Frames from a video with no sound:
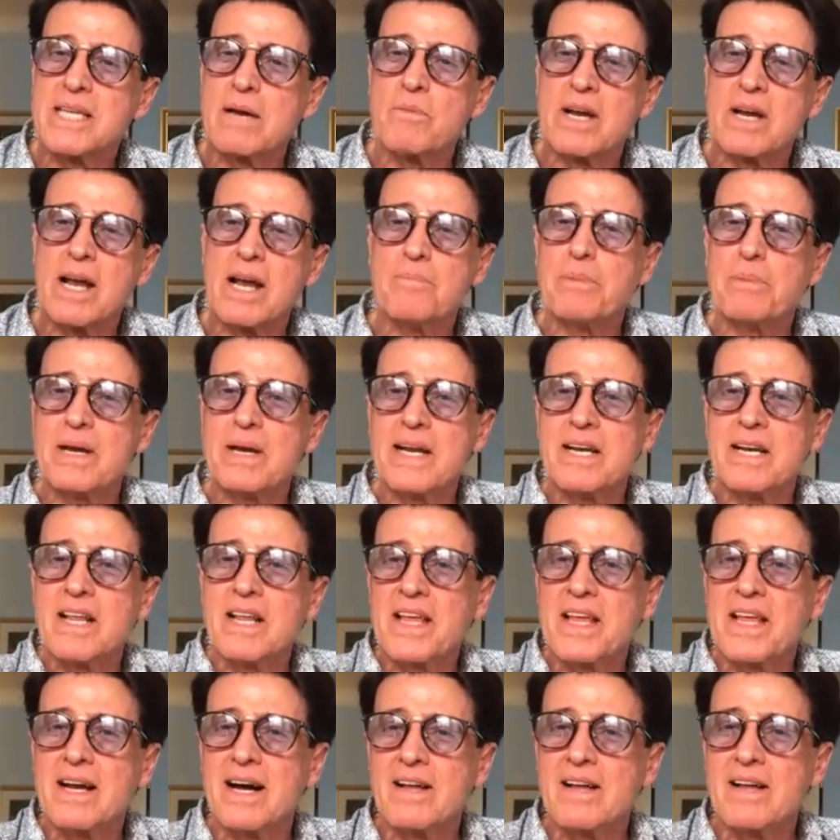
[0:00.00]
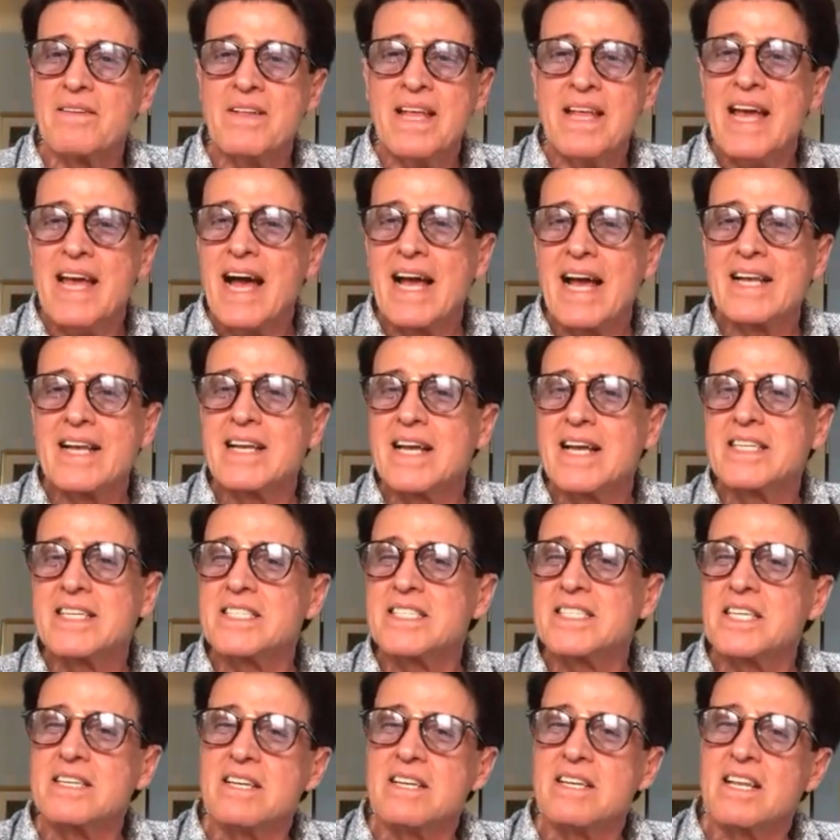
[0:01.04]
When I put anything on, it
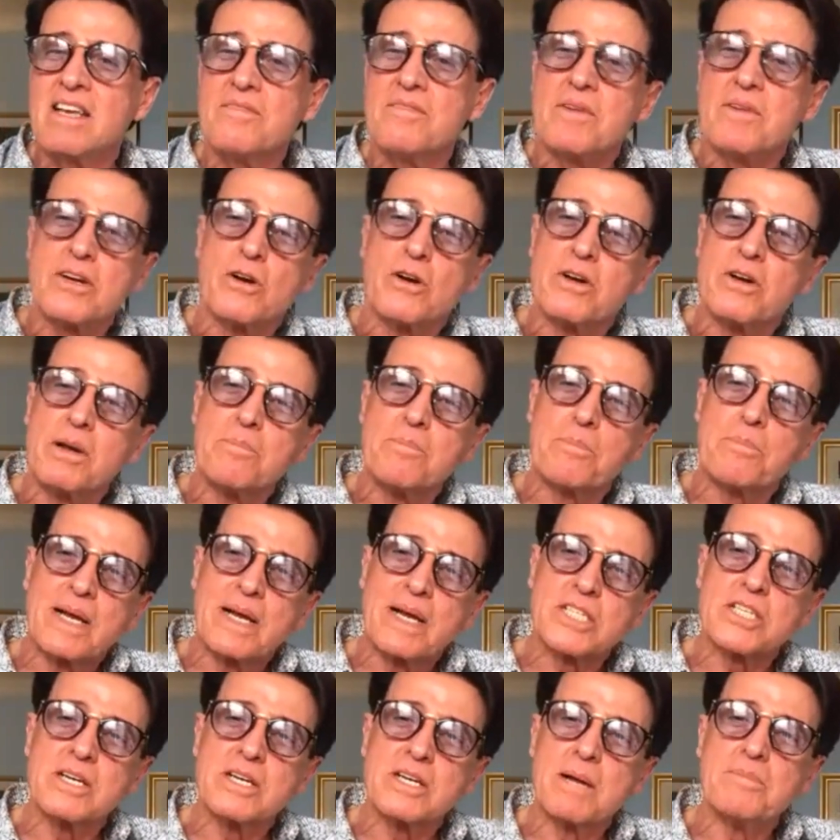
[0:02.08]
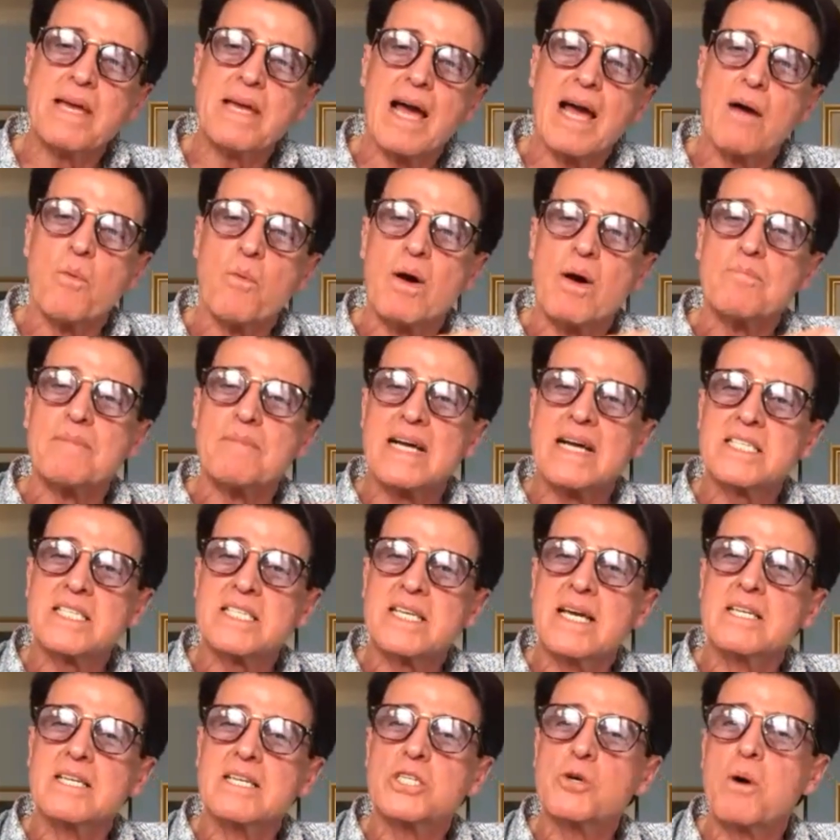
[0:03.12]
doesn't leave a good impression on me. I want my
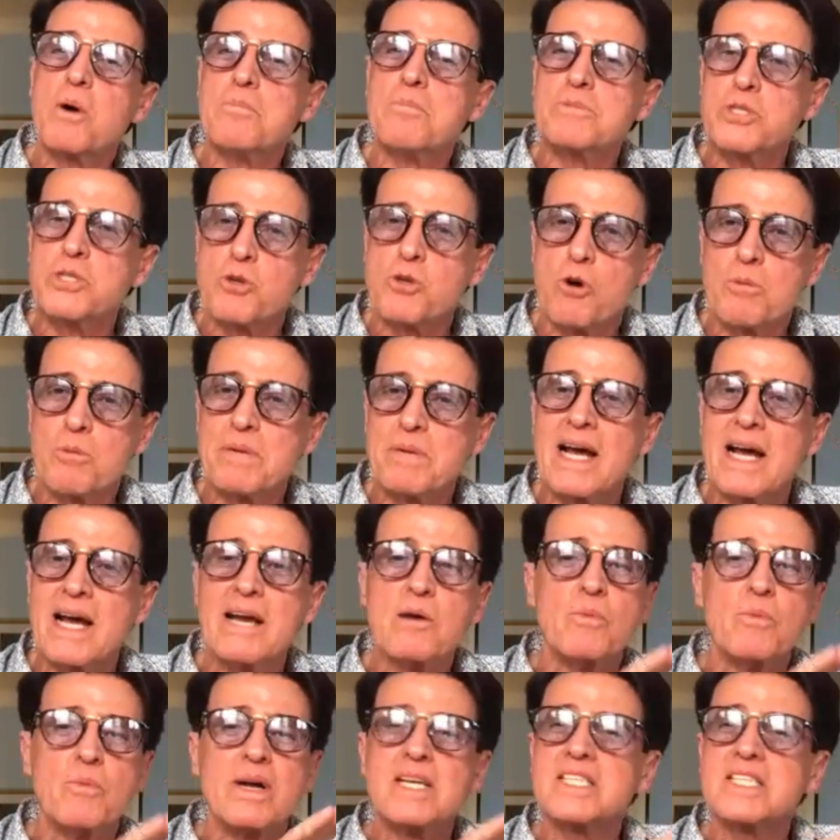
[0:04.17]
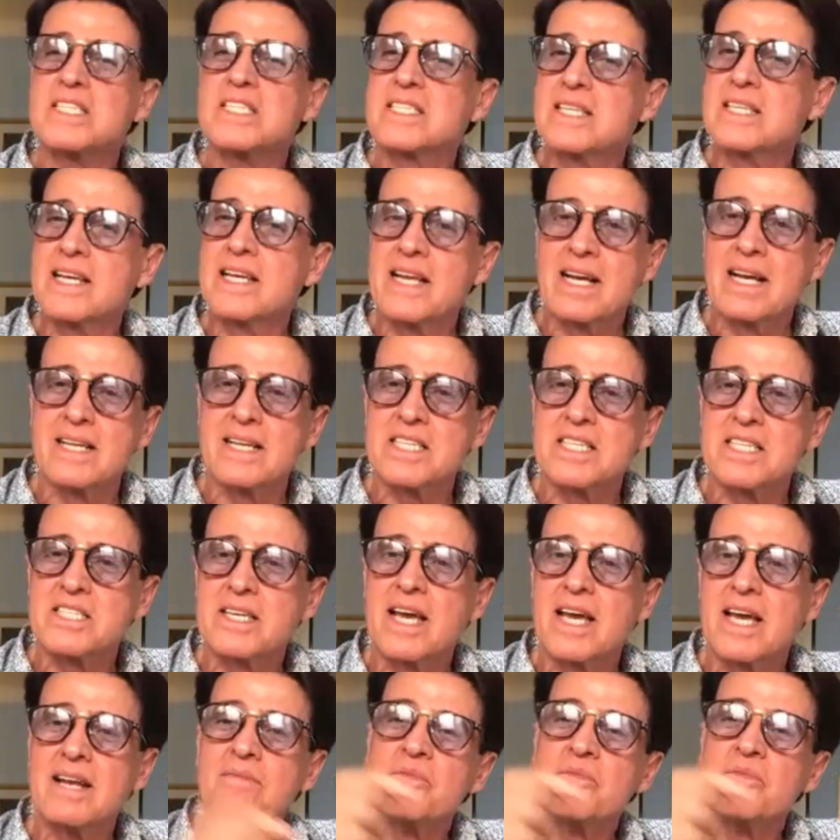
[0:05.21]
skin to absorb it. I don't want it sitting on the
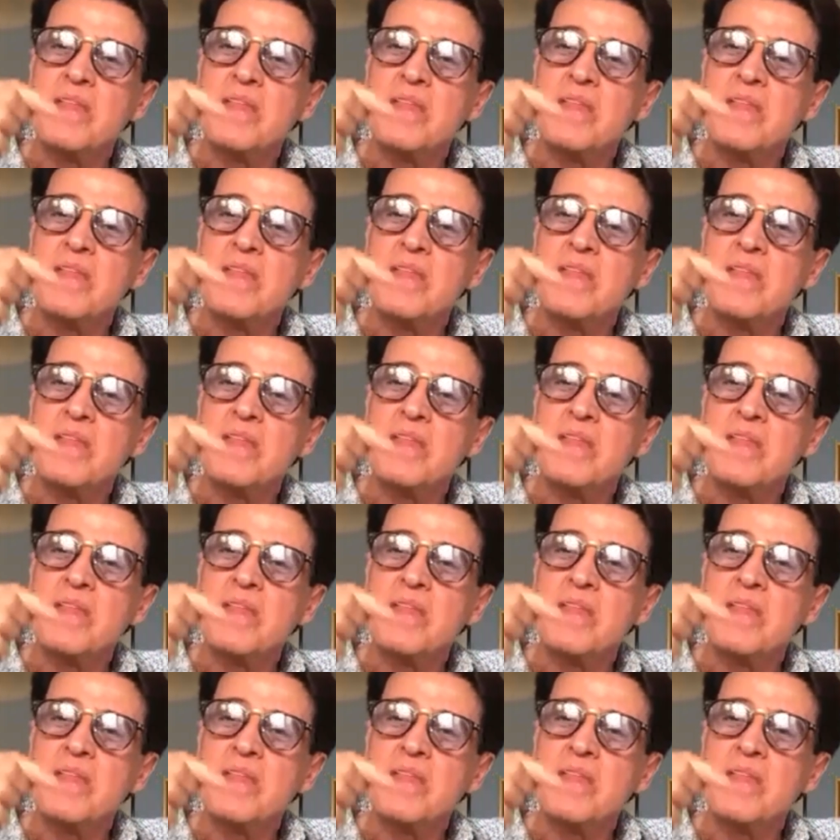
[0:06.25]
skin.